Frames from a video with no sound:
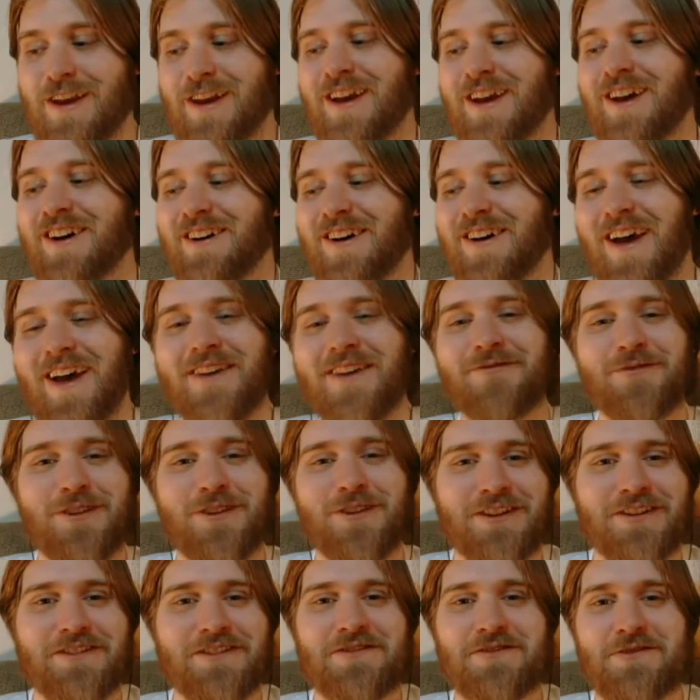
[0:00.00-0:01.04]
I
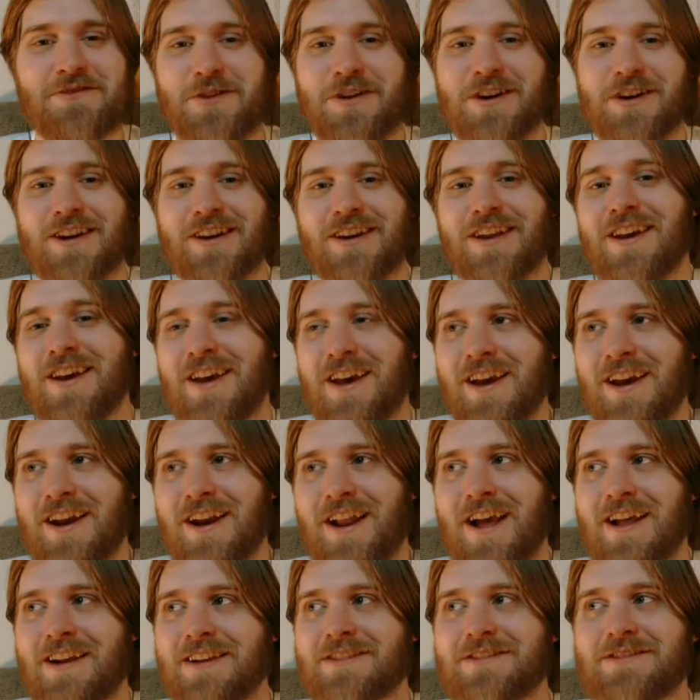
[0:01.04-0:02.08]
really enjoyed it. It
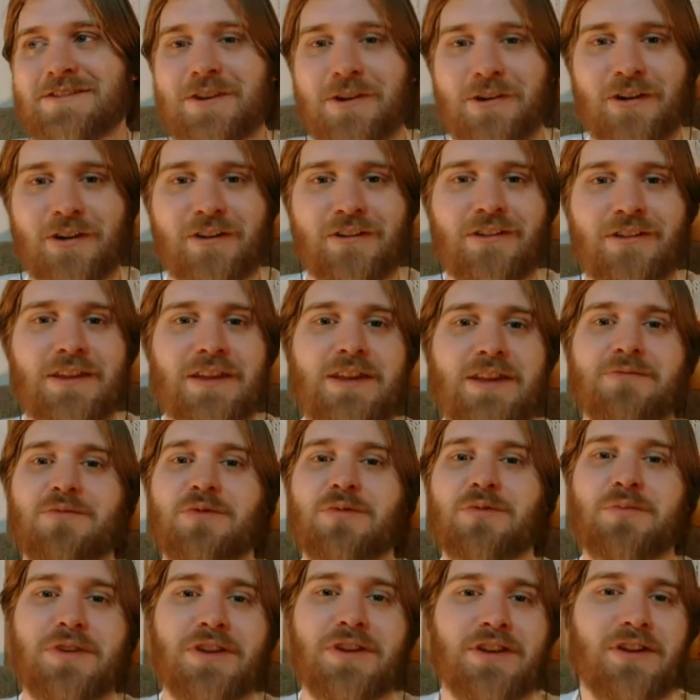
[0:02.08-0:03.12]
had its dark themes,
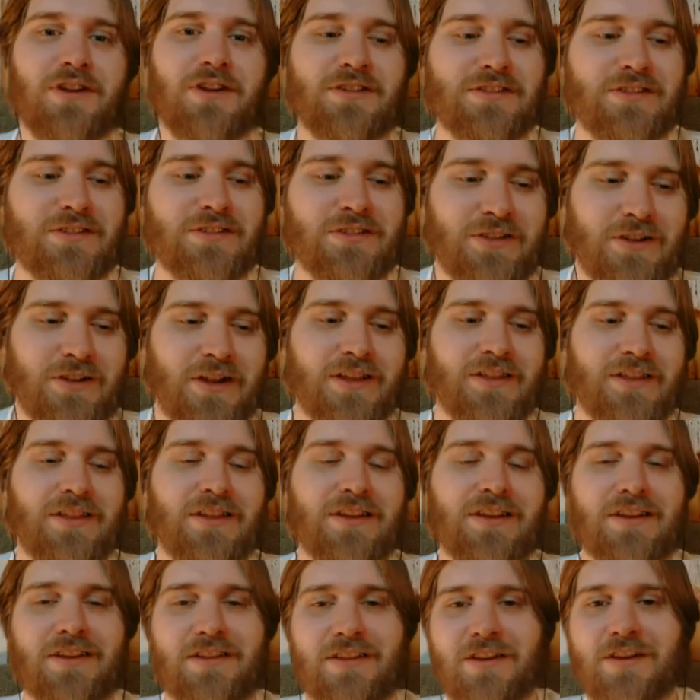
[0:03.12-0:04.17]
but it also, you know, had
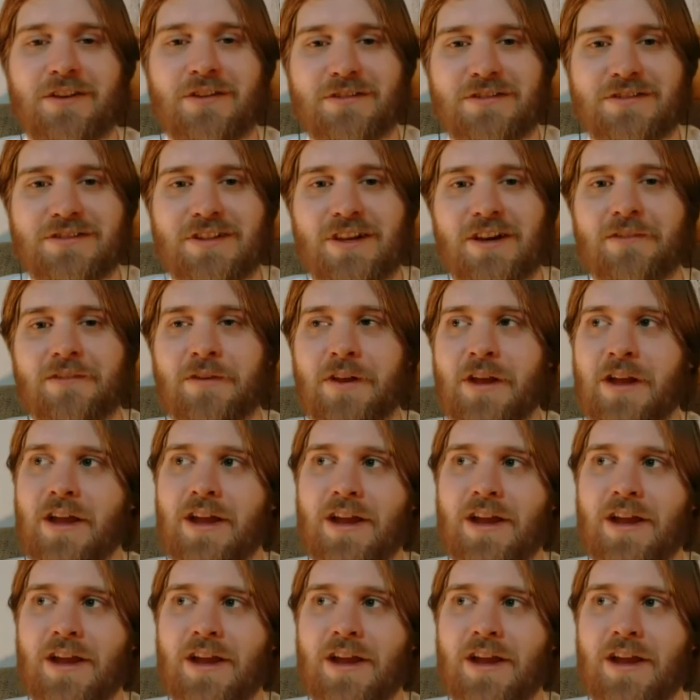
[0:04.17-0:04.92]
the the good stuff.